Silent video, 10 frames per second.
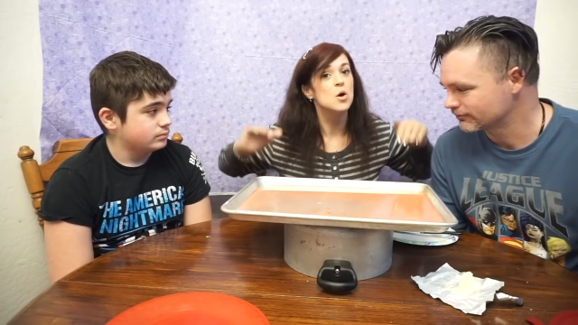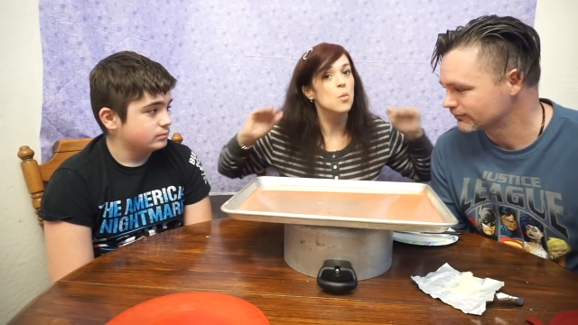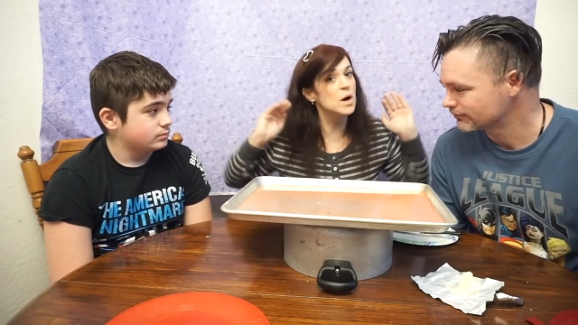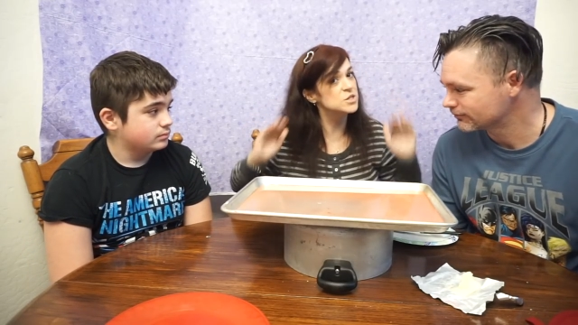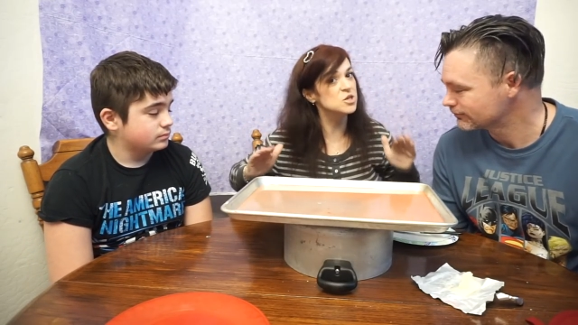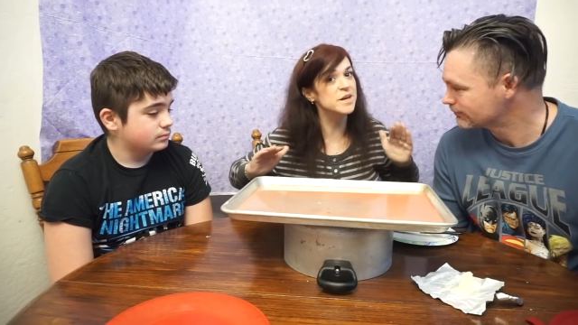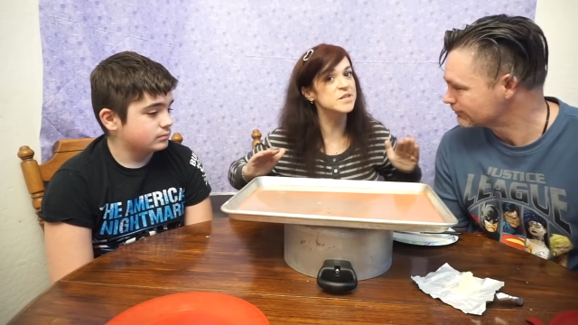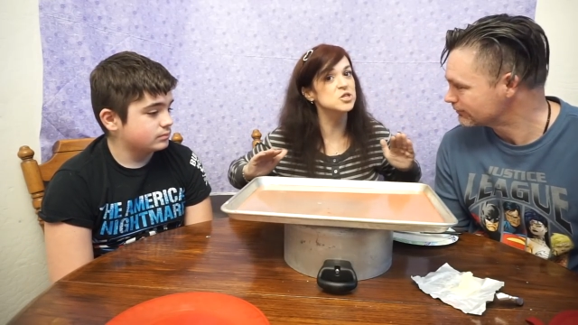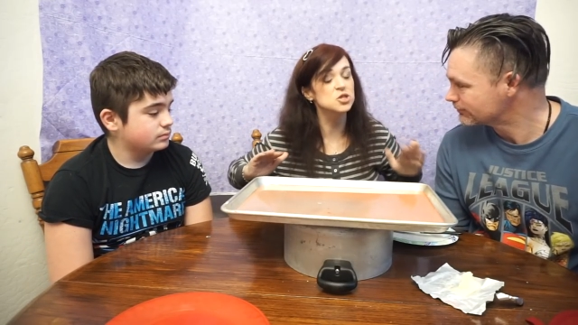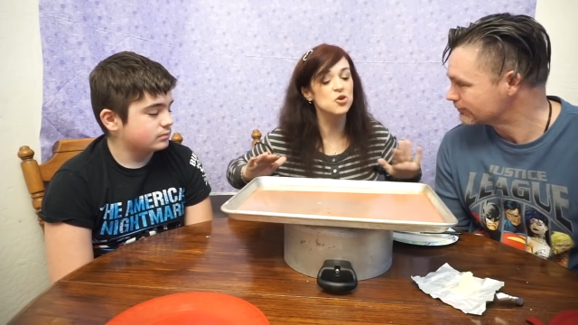Speaker 1: Once you get
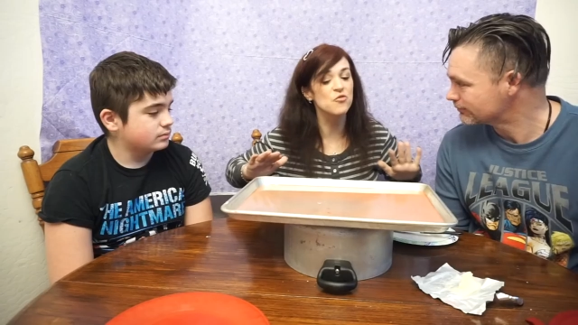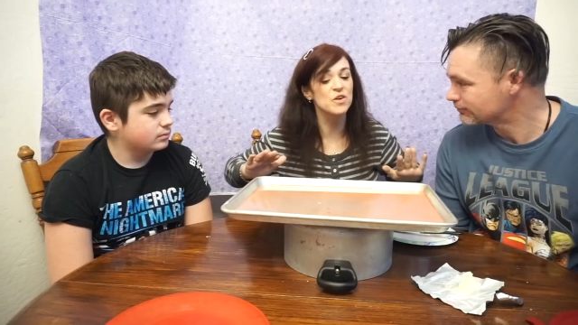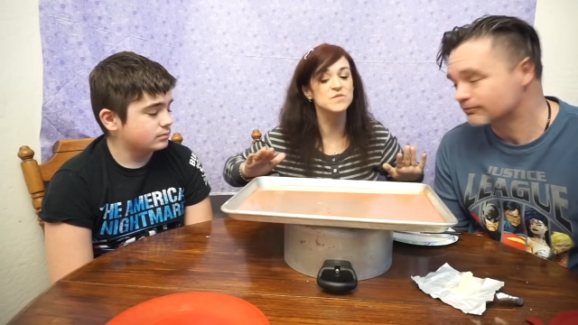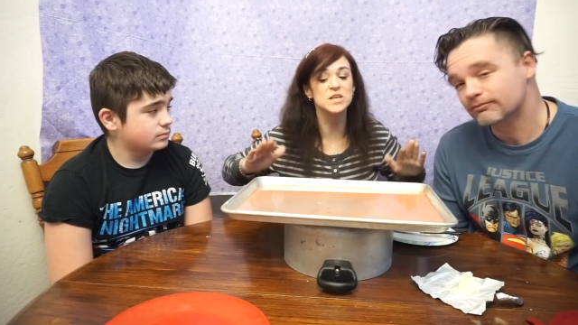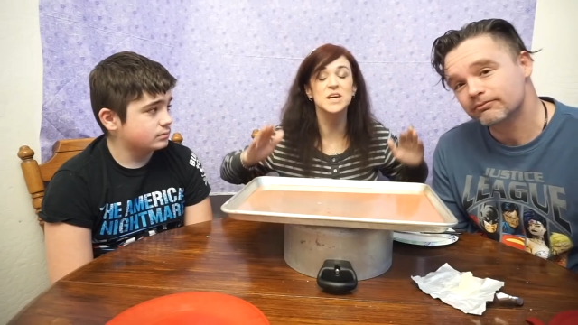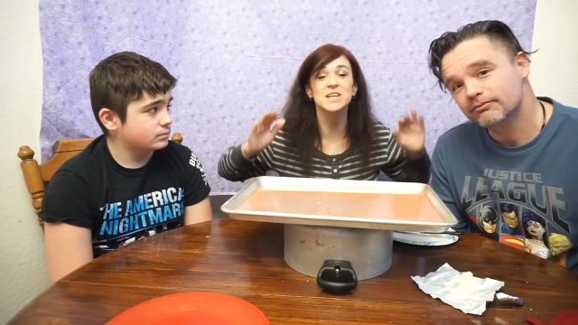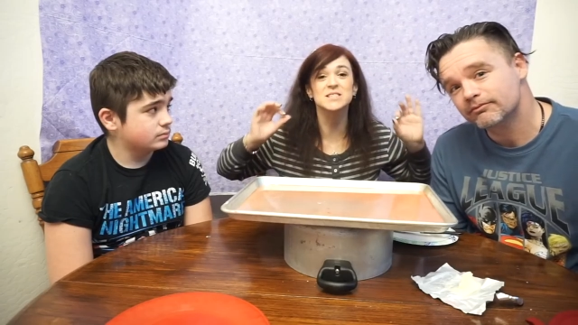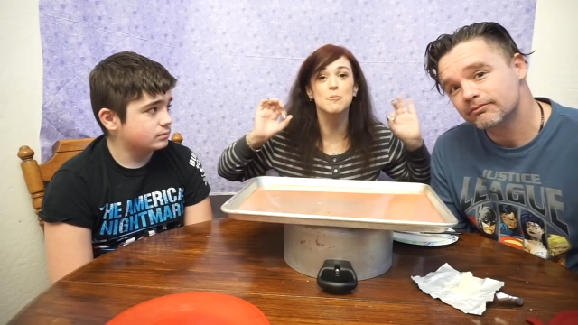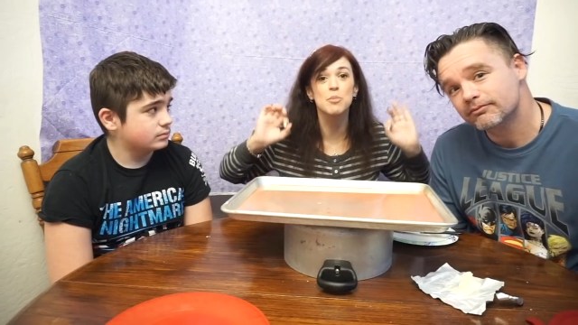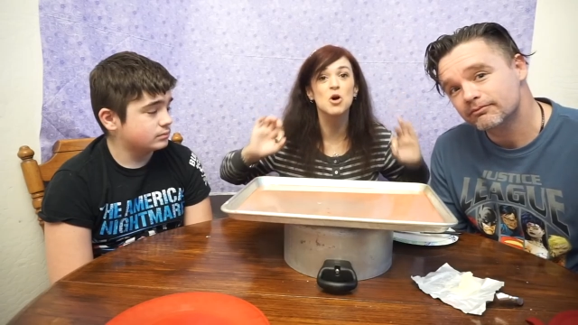it to 250, it
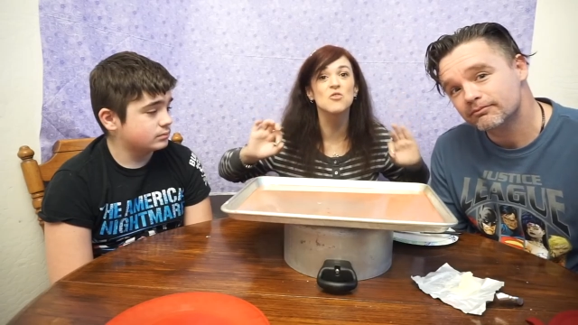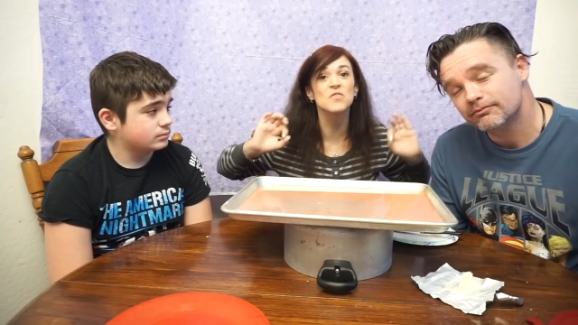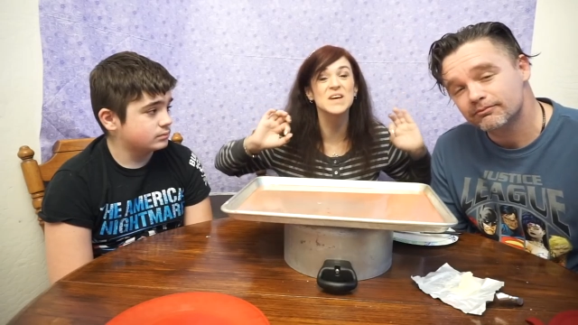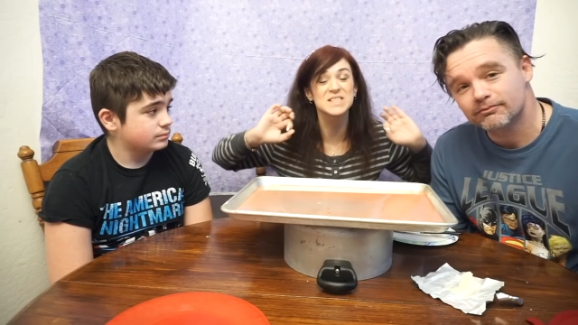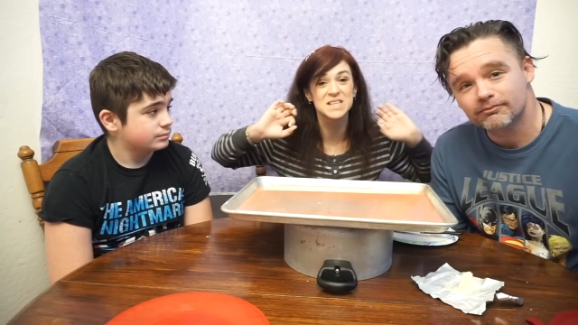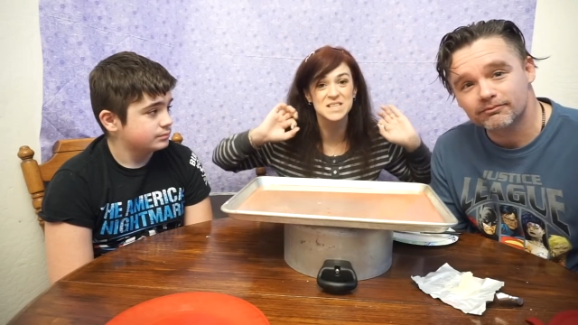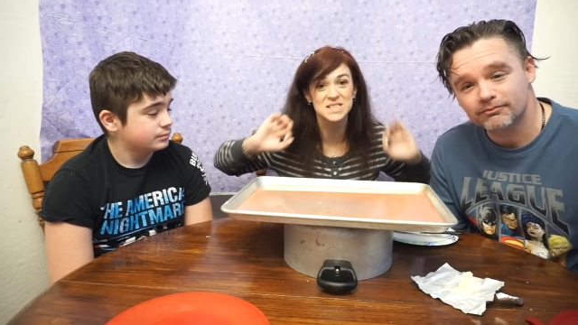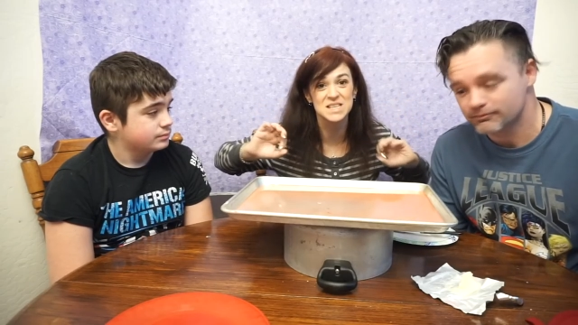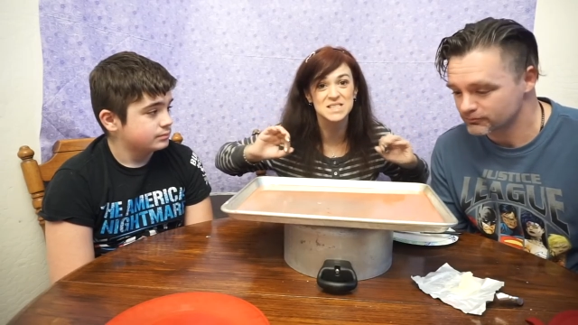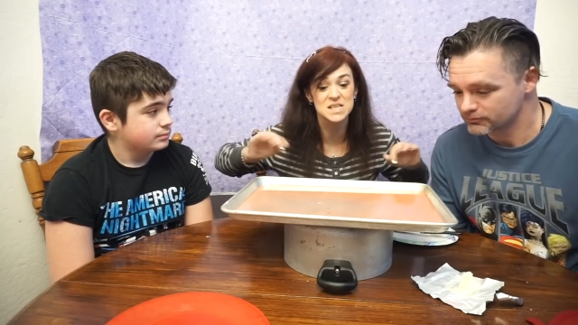is the perfect
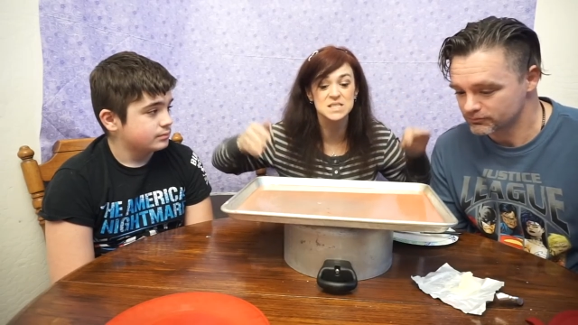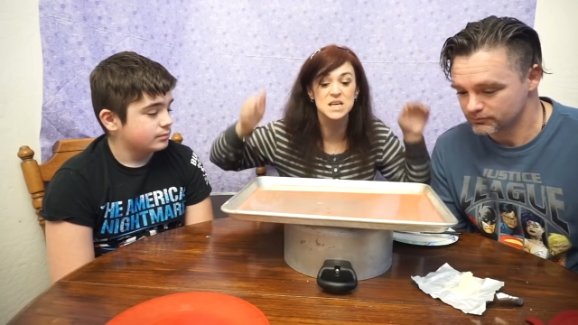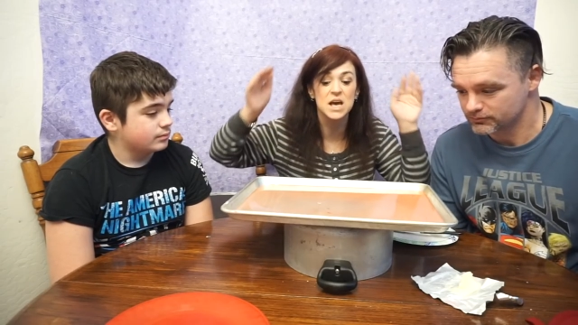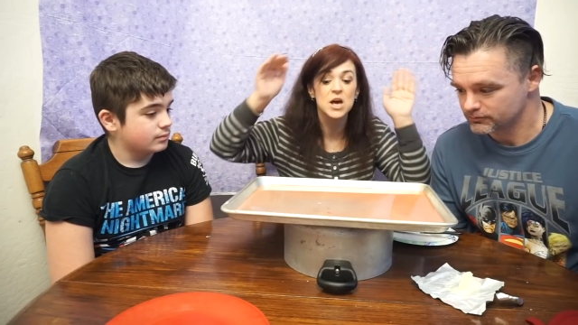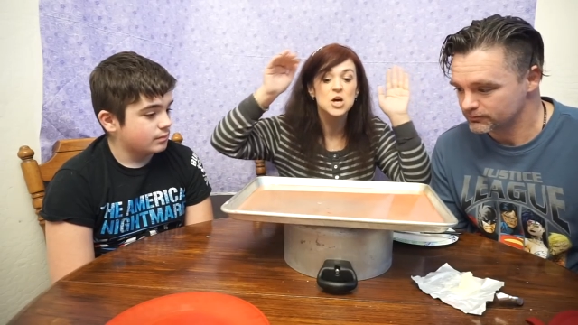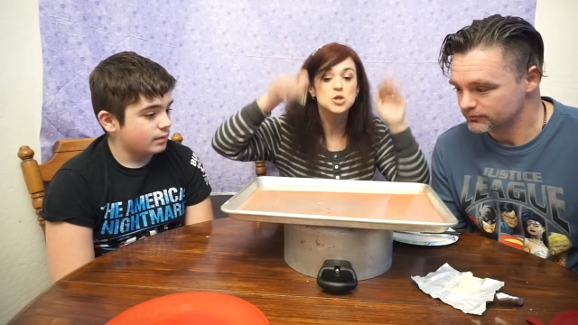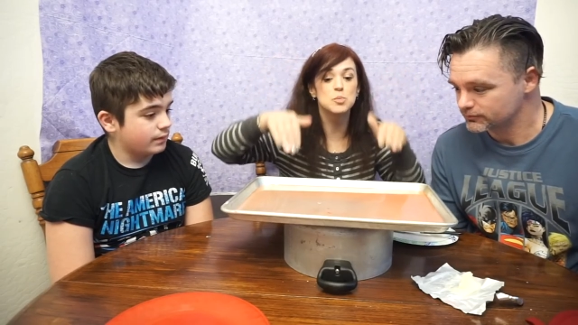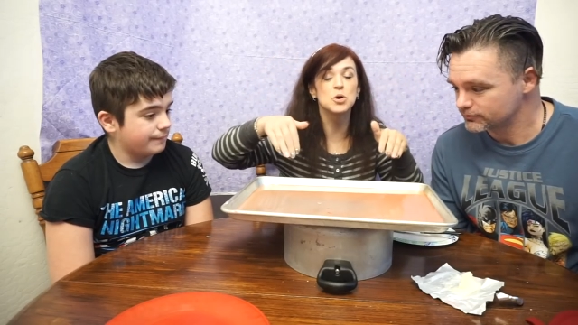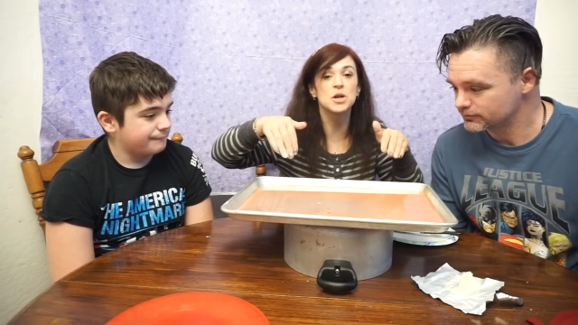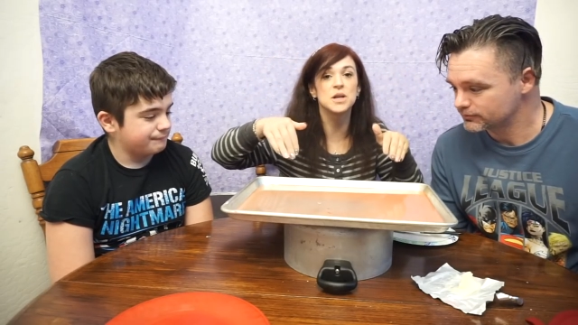consistency to
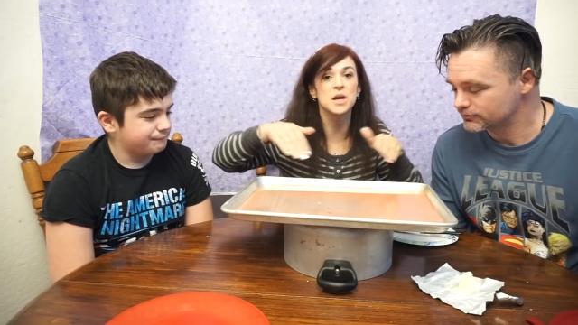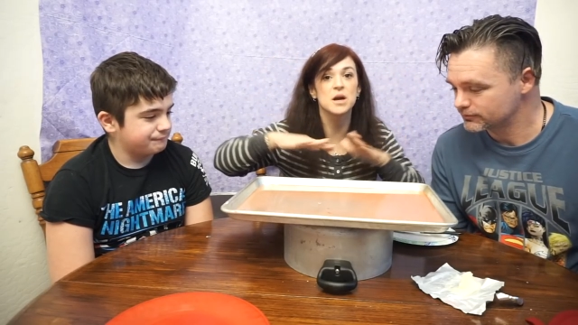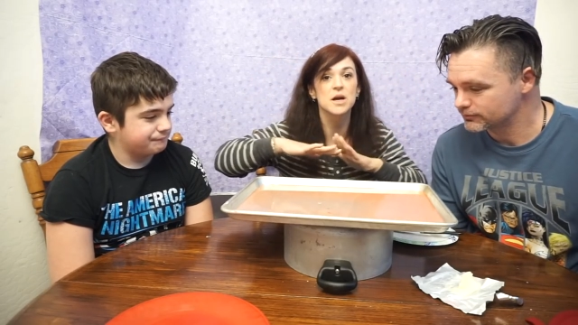put in here.